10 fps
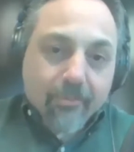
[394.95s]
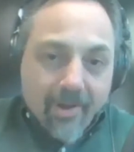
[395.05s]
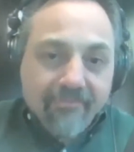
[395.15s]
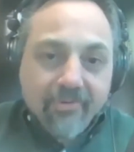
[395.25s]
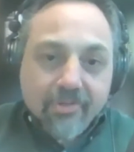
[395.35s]
a
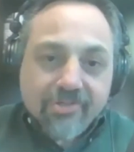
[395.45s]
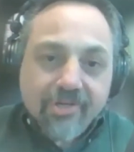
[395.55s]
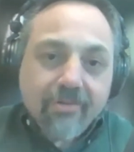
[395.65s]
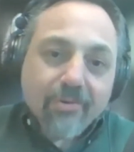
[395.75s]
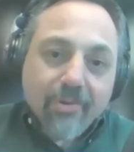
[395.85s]

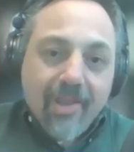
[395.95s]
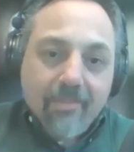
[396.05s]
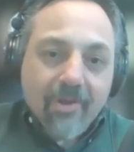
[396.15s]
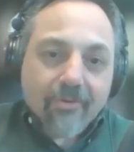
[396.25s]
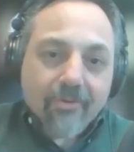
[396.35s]
refugee who
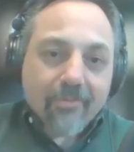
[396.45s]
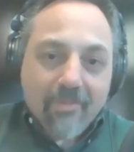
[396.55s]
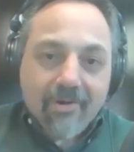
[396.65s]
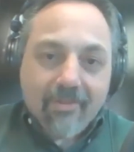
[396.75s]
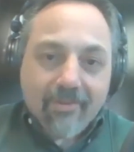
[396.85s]
came here from
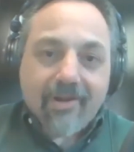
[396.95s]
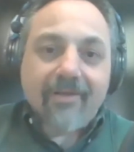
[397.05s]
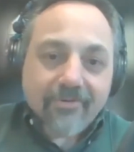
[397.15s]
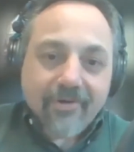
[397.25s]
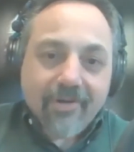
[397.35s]
another
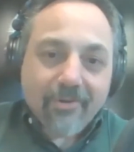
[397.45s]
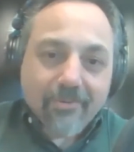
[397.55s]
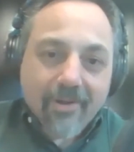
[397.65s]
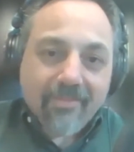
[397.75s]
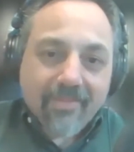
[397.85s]
country
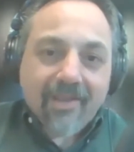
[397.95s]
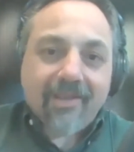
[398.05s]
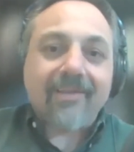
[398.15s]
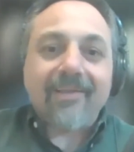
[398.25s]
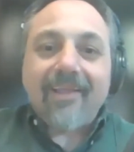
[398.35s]
who I think